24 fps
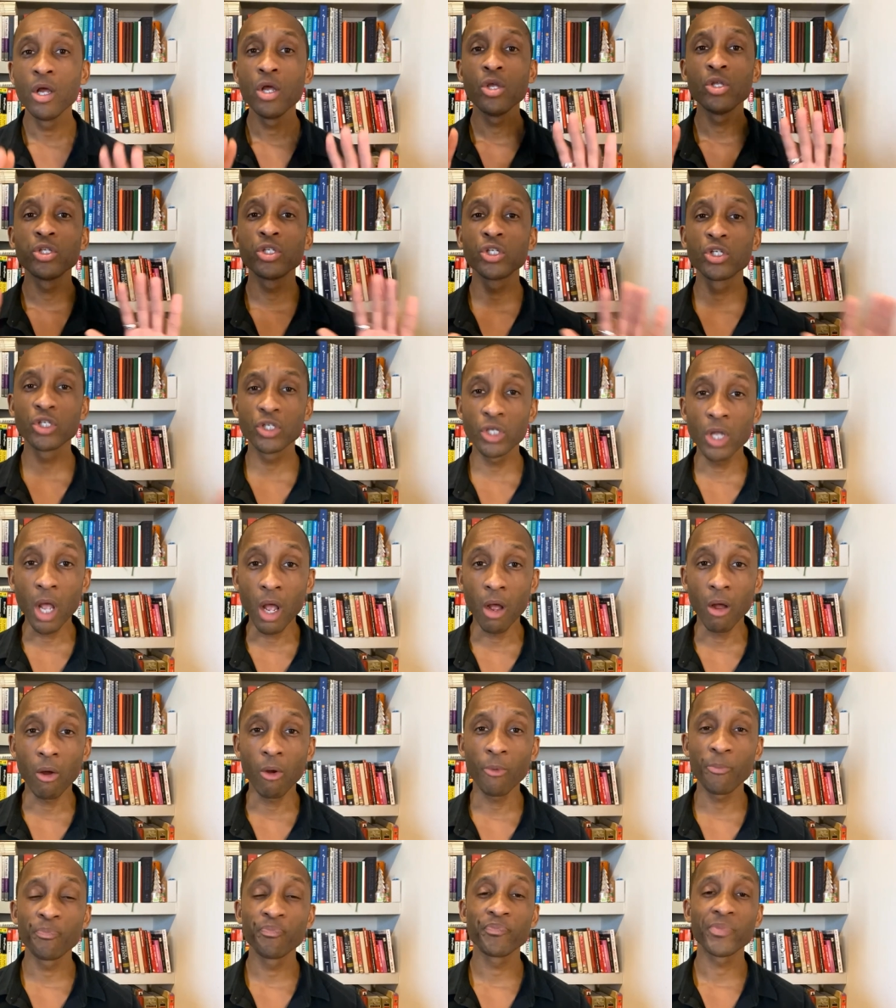
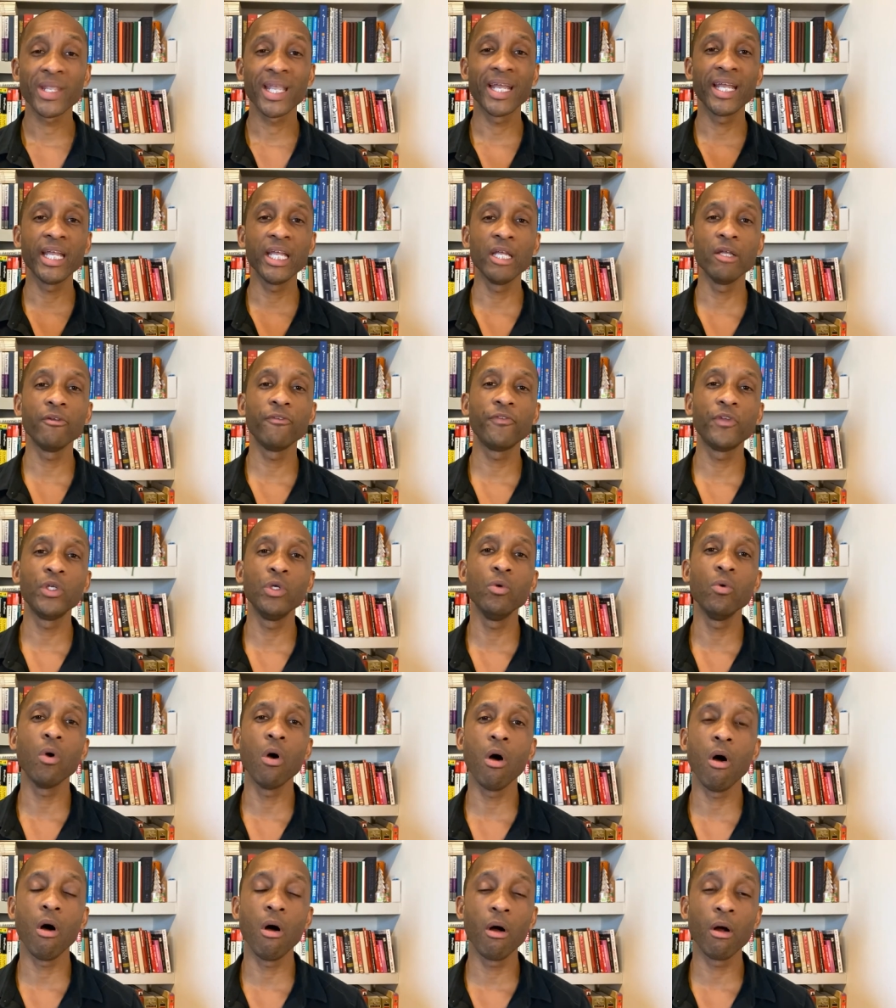So if
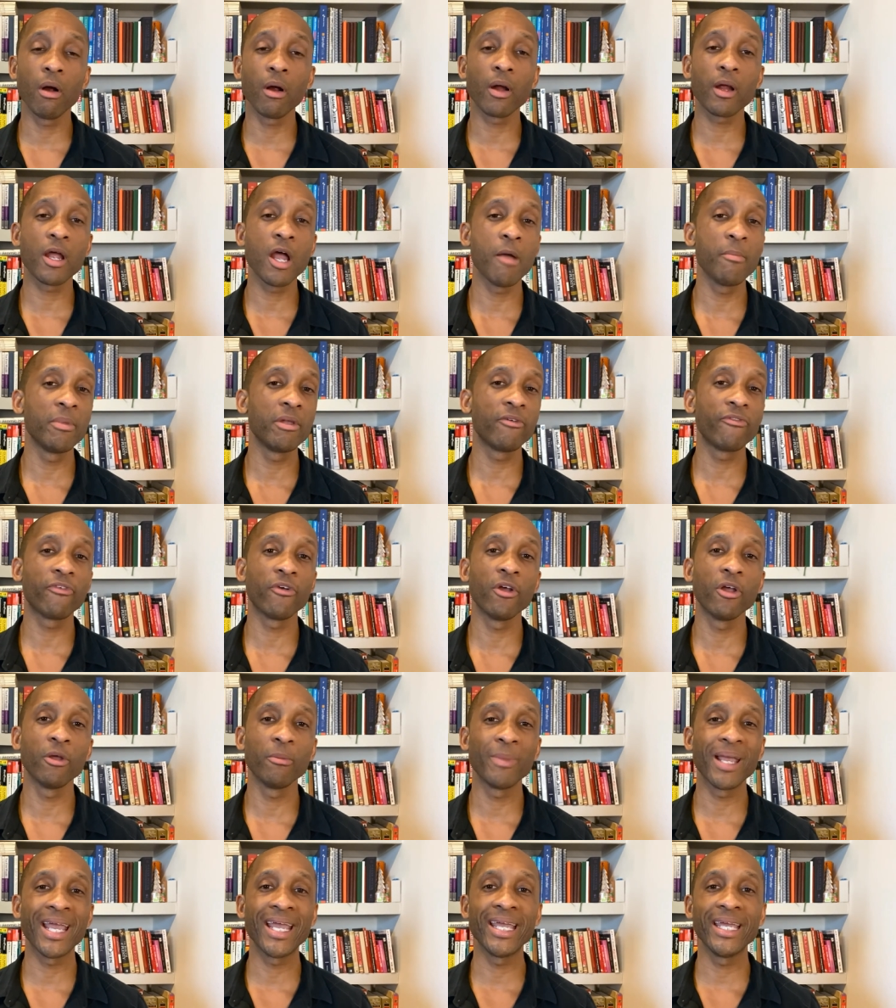you are coming
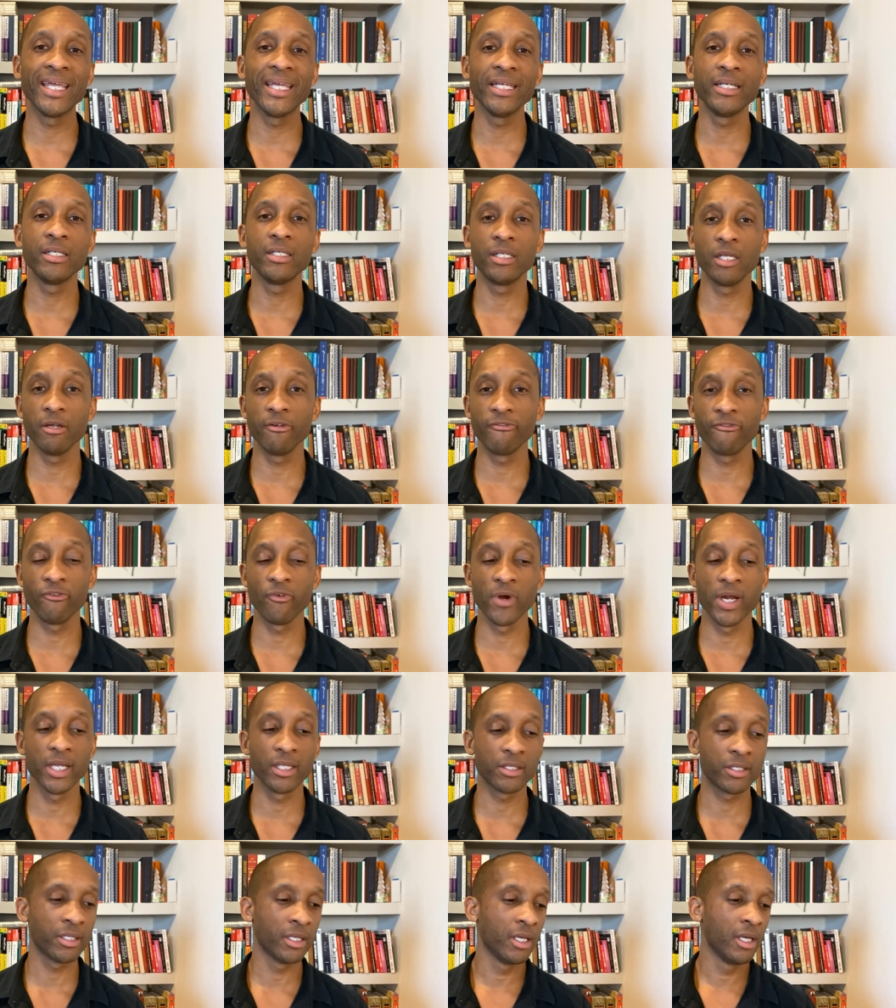from a
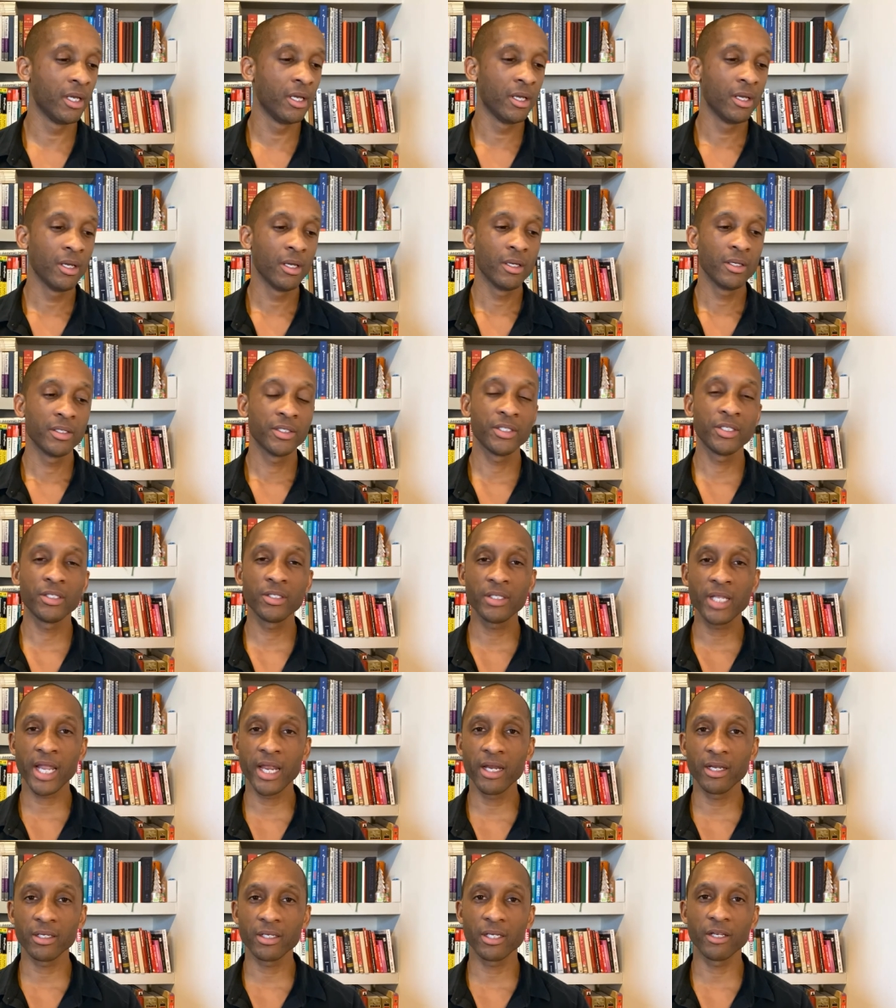different
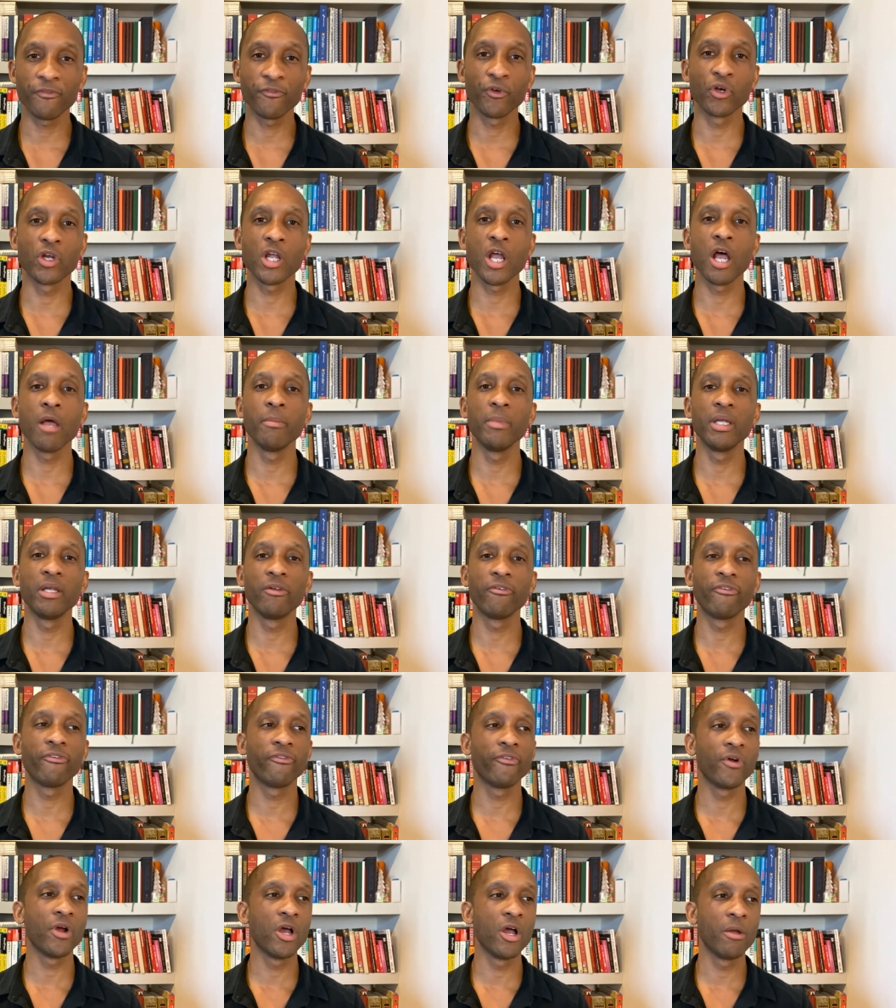state, if you're coming
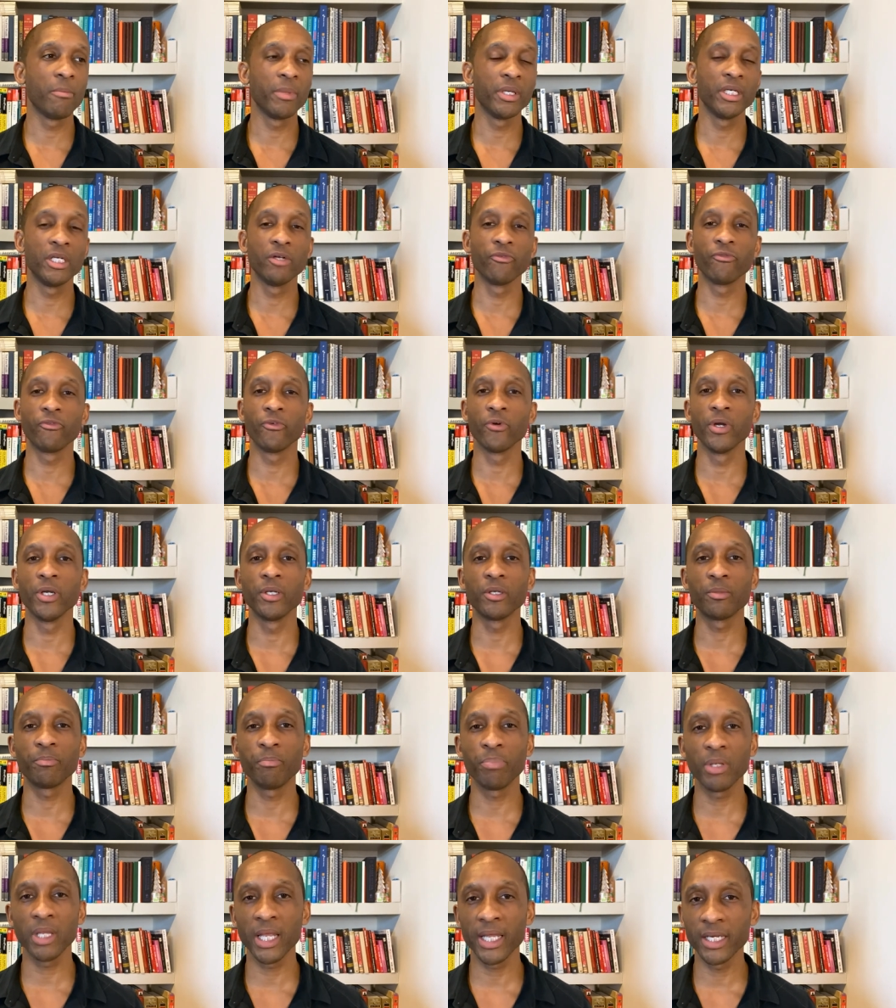from a
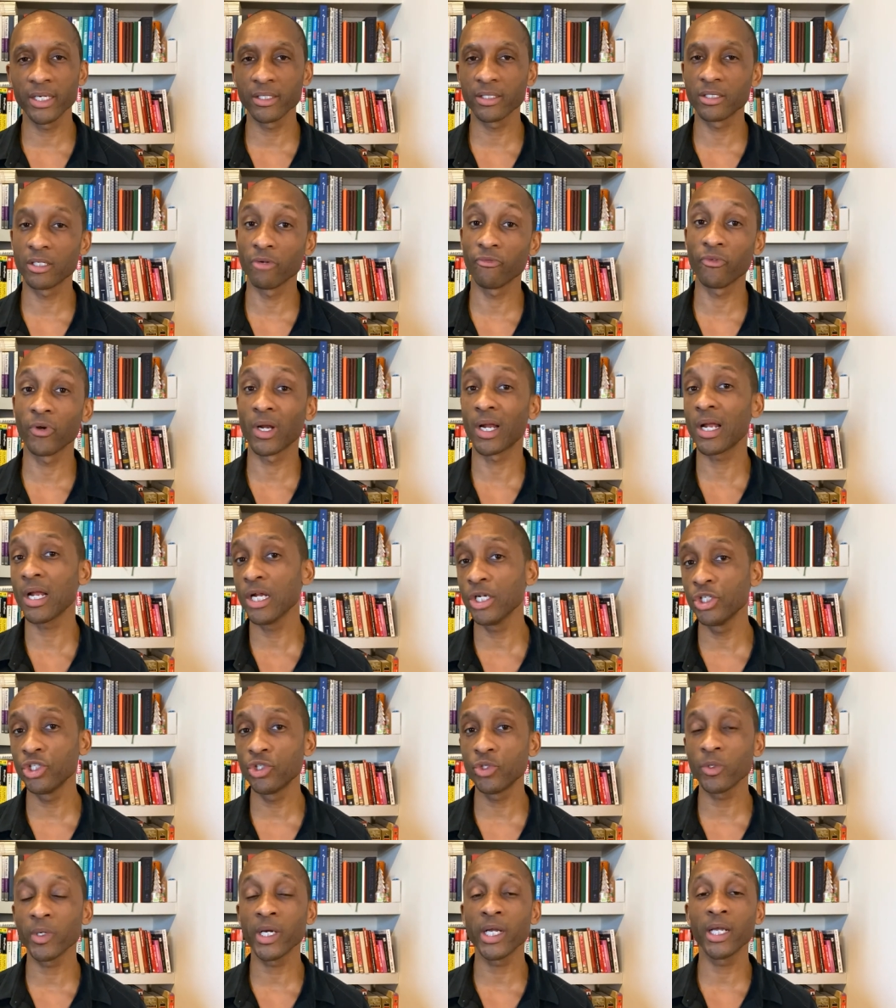different place, different
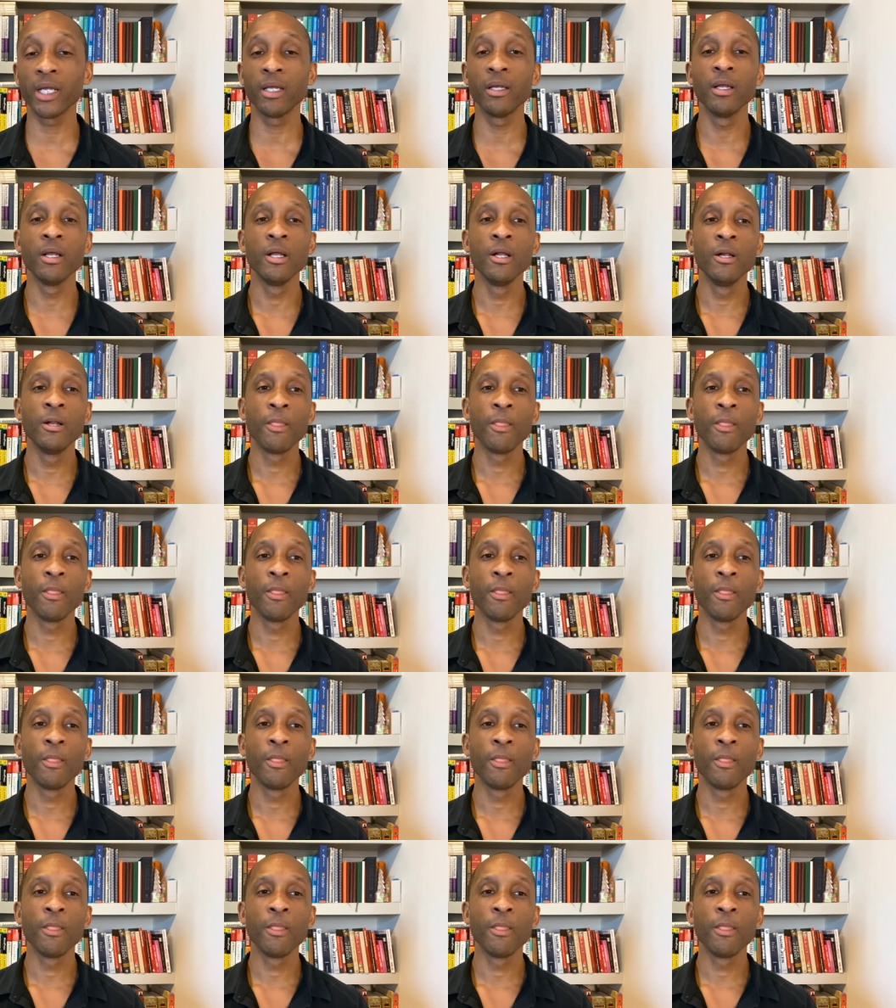country,